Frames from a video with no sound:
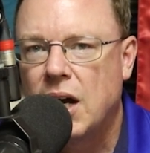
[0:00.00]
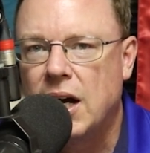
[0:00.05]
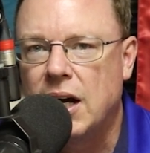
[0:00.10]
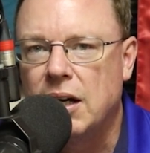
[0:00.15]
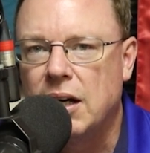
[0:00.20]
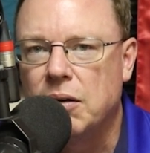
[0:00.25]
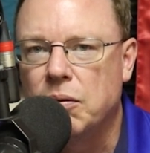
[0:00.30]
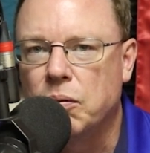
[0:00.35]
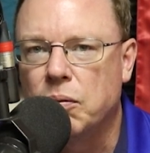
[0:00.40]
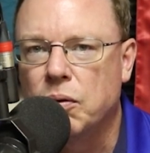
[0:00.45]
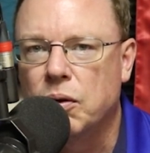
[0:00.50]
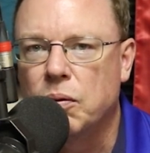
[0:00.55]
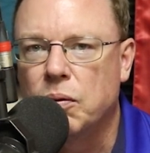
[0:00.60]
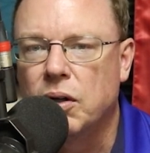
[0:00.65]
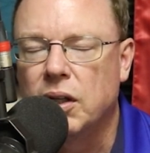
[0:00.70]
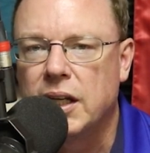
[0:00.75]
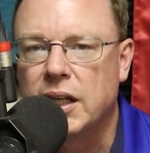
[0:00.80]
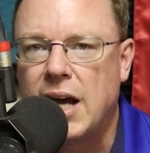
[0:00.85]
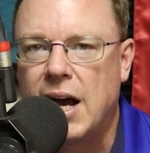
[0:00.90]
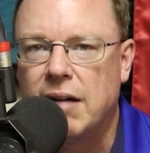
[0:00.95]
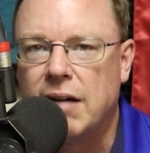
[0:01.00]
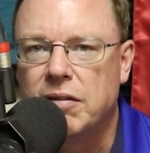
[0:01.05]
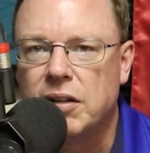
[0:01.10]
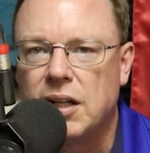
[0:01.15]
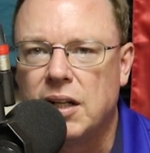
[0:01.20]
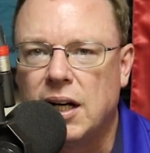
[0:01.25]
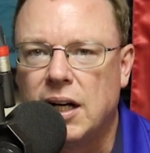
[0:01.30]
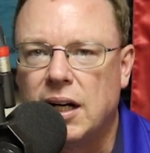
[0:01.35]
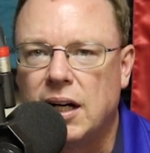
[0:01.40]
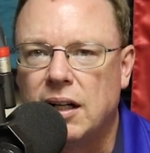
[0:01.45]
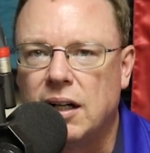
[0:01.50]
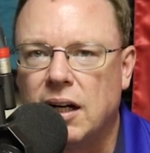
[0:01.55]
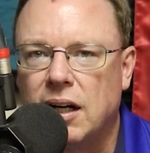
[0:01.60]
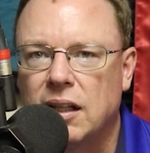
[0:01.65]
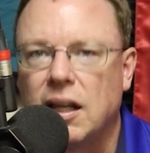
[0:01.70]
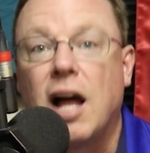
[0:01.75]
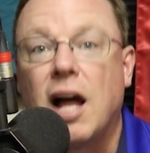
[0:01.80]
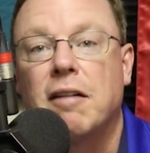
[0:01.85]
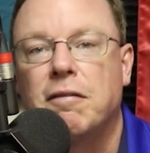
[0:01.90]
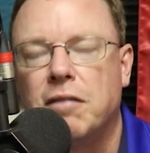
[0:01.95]
We're really having a
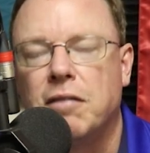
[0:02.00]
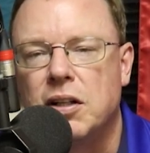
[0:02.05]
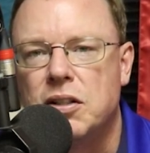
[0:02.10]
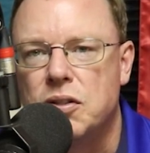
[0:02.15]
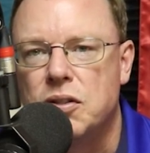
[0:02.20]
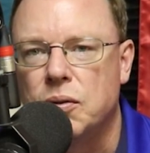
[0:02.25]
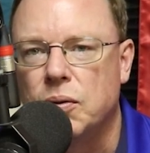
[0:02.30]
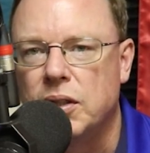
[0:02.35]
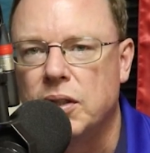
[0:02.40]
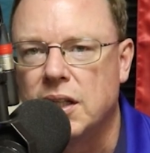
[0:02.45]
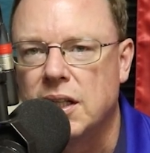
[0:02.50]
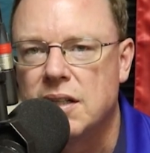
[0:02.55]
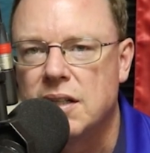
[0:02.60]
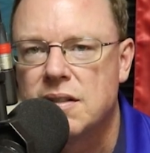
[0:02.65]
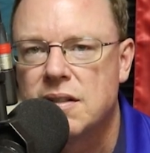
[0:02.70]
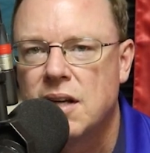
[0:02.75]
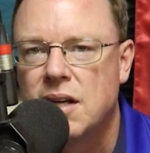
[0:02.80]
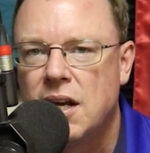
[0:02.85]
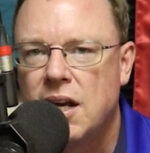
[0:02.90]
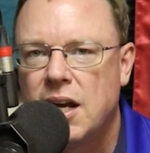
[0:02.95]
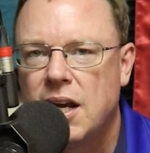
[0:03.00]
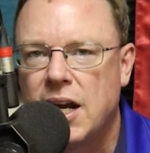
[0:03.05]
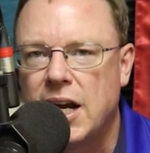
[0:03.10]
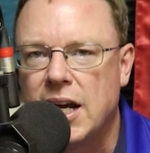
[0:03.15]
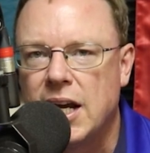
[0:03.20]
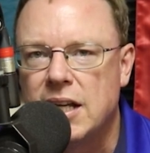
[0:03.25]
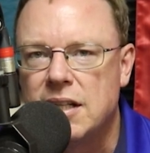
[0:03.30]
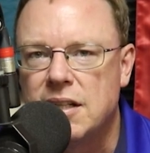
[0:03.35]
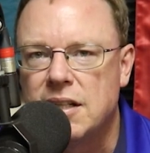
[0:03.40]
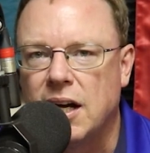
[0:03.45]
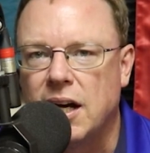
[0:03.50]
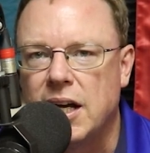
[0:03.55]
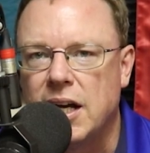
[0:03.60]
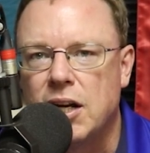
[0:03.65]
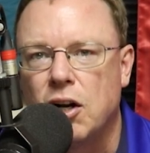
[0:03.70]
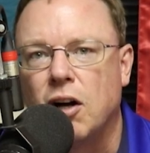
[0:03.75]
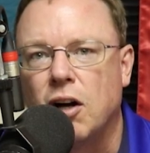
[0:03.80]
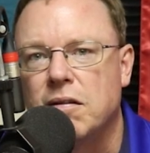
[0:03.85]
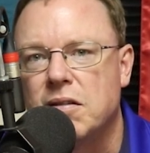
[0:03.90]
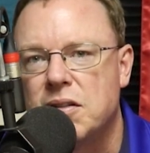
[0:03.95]
lot of fun doing this. And
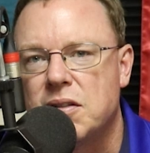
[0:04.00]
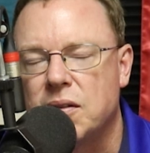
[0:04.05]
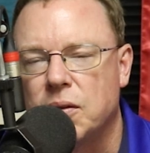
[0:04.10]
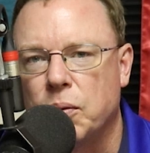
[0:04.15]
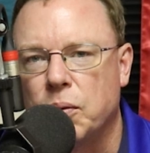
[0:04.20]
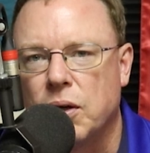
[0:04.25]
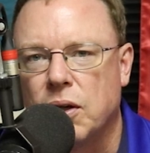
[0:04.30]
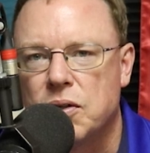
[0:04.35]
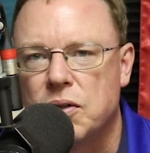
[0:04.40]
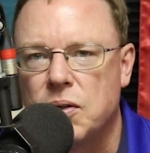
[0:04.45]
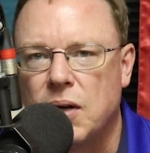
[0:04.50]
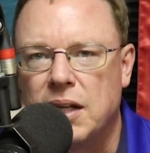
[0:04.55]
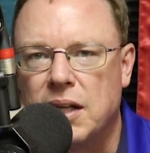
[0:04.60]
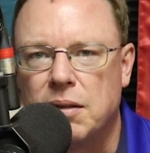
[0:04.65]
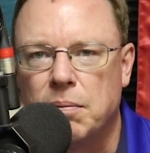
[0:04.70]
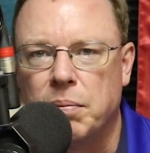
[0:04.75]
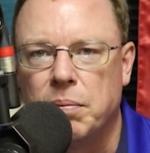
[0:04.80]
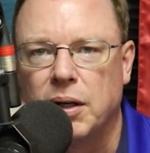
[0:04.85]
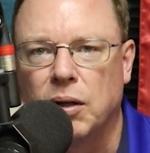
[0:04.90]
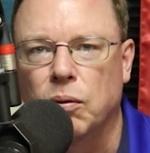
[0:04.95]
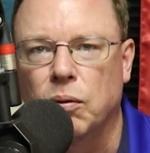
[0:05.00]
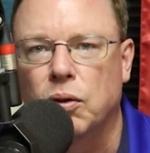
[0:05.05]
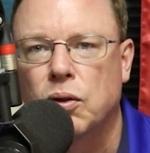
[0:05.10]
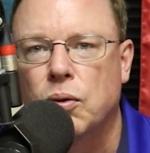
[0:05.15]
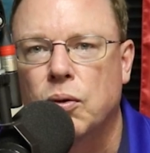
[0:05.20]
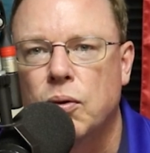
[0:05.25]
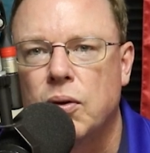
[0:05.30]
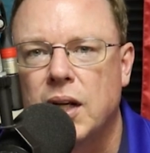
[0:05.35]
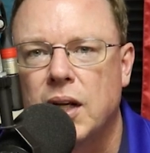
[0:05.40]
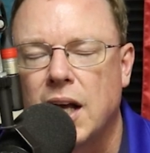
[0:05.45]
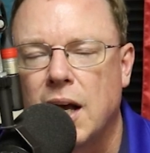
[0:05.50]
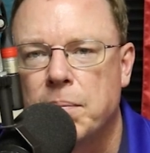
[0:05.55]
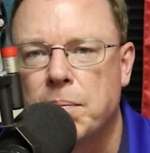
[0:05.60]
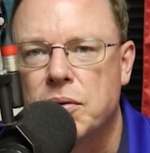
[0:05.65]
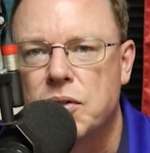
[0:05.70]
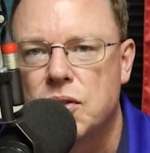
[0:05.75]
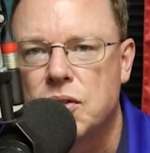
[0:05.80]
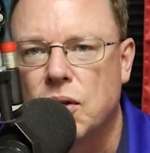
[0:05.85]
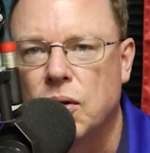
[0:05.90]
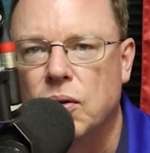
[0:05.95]
obviously, we also had the big recruiting
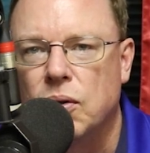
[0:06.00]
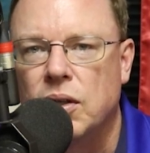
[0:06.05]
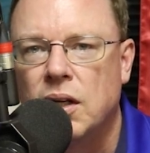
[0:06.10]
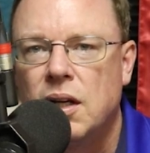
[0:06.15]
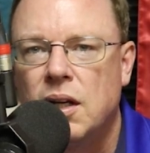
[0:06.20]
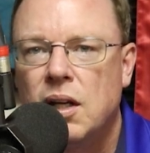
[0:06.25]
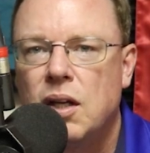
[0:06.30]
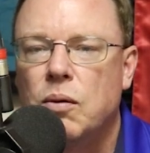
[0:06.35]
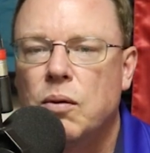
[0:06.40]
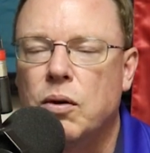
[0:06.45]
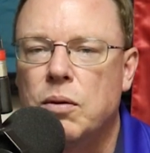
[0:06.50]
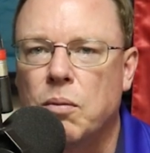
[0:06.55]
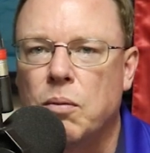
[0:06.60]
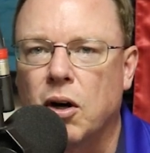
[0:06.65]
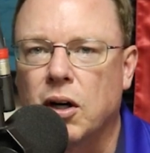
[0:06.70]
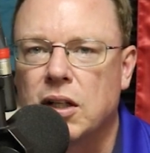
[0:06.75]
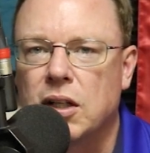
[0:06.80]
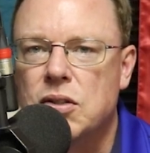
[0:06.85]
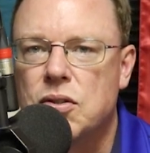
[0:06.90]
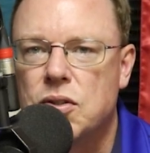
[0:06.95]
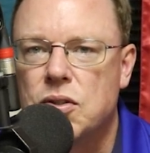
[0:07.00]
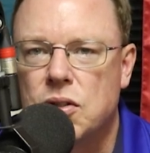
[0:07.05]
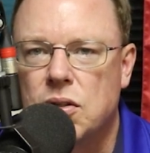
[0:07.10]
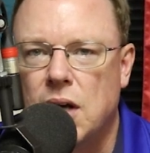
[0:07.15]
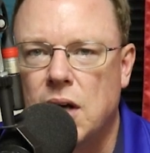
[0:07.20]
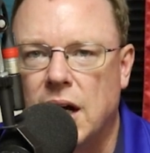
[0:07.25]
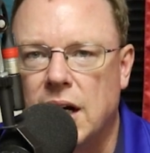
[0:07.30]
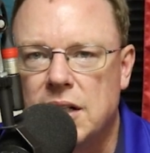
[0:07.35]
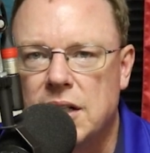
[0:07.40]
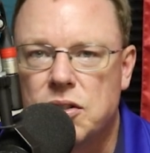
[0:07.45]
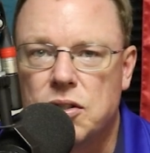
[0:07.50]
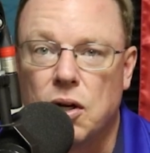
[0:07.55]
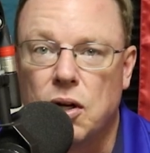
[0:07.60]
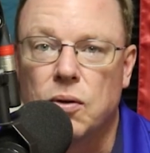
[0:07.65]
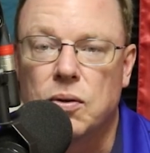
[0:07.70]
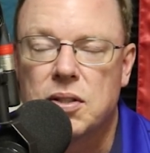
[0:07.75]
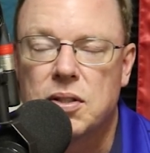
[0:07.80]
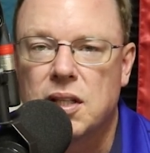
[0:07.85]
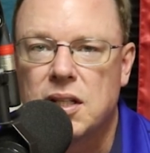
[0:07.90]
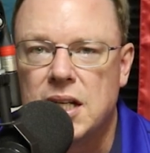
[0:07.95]
episode when Marcus
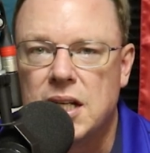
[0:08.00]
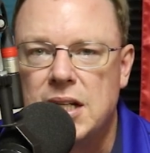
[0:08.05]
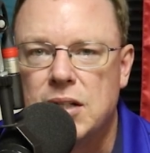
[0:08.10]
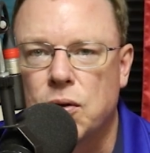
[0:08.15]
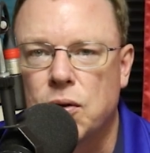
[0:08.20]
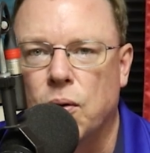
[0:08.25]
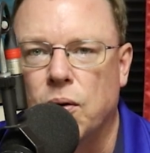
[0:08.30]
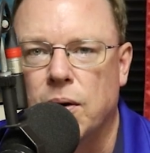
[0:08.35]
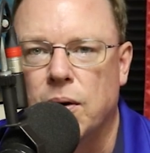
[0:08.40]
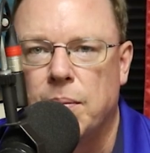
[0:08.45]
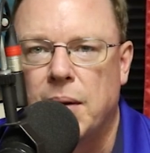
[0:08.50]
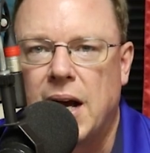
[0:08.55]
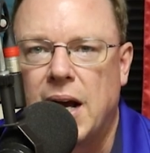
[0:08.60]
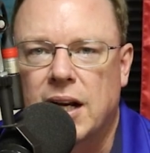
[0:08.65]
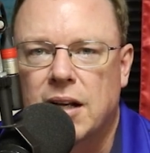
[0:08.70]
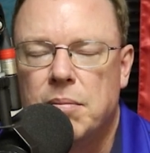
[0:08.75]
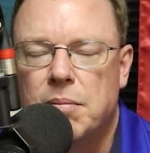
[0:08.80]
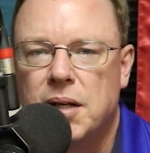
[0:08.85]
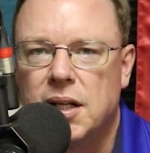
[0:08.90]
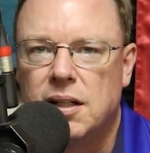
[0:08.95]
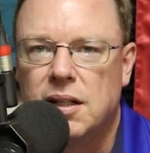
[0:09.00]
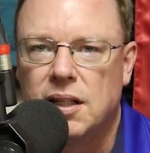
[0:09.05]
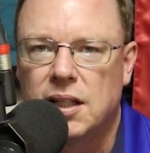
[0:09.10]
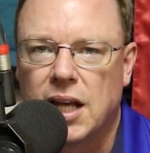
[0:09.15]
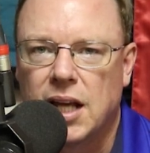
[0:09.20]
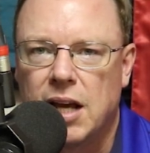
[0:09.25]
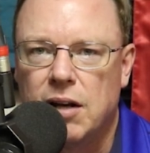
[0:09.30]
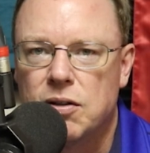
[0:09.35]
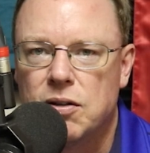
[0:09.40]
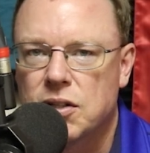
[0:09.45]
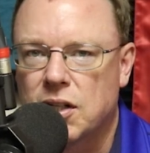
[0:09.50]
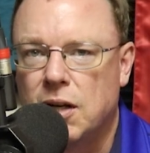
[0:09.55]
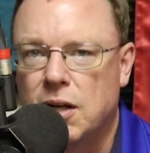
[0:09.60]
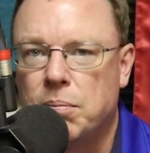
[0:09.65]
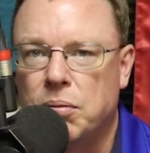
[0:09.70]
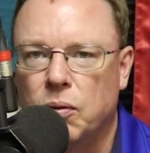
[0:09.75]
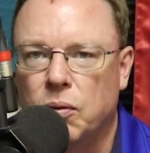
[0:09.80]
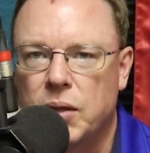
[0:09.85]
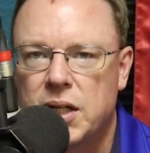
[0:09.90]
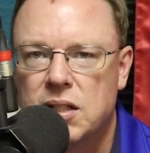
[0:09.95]
Stokes, the Nice quarterback, committed to the Gators a
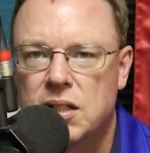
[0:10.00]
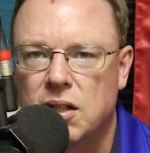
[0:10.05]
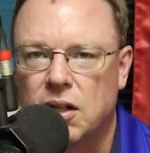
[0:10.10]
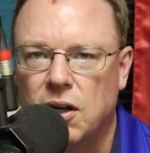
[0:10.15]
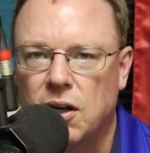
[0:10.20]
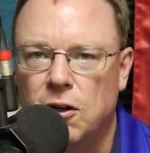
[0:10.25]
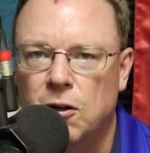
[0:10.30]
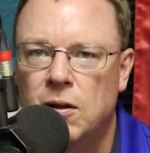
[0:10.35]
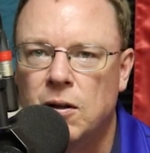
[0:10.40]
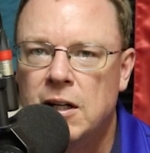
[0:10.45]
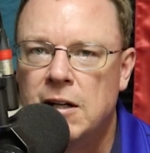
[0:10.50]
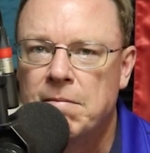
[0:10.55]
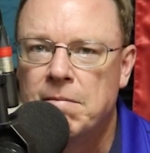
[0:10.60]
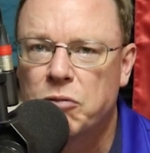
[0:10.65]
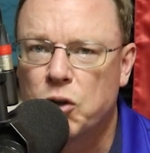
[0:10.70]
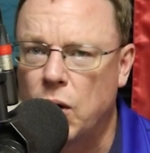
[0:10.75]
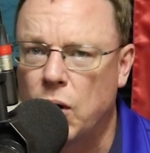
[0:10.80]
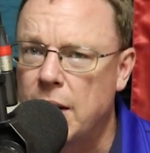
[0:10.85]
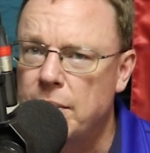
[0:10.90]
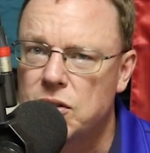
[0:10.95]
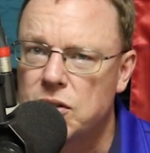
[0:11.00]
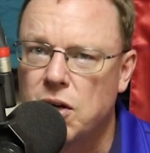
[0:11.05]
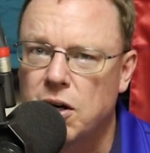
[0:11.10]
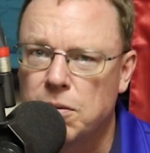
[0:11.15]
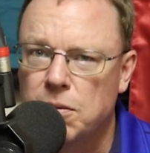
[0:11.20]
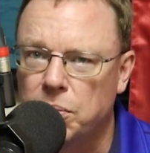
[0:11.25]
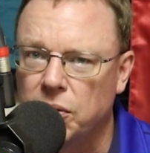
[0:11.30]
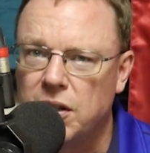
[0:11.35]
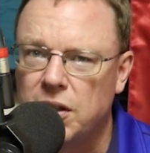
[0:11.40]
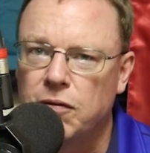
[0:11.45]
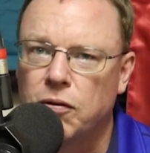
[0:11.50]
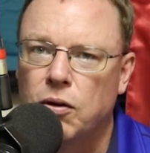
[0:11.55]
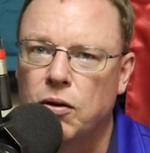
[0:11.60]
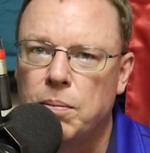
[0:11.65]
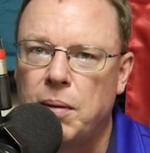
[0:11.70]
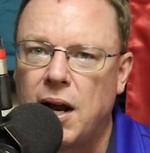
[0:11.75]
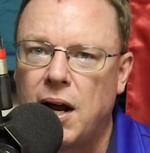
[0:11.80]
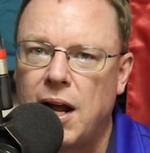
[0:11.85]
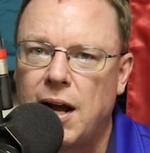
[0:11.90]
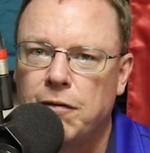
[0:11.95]
couple weeks ago. Graham, it's hard to believe we're
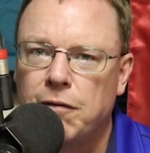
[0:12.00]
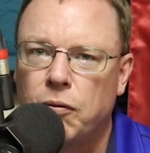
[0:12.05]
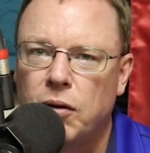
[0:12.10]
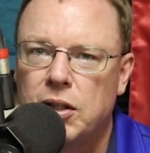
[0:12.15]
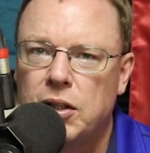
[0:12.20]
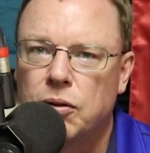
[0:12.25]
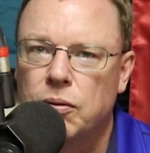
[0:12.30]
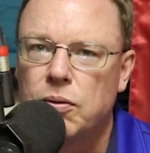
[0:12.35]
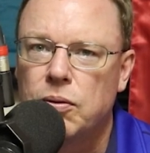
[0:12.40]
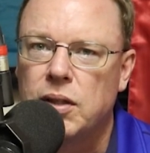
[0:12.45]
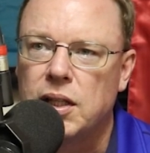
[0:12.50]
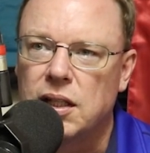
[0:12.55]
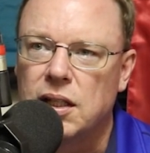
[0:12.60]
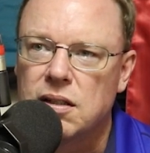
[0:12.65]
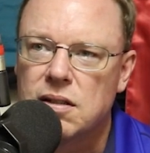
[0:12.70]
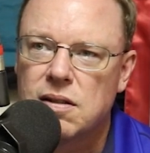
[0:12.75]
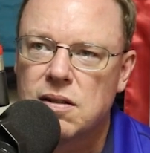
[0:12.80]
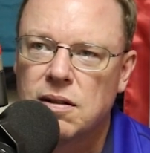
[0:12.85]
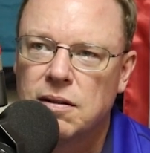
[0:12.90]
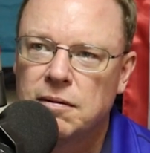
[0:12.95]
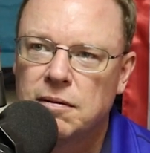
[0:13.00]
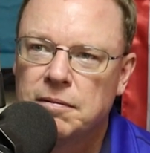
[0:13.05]
about halfway through this.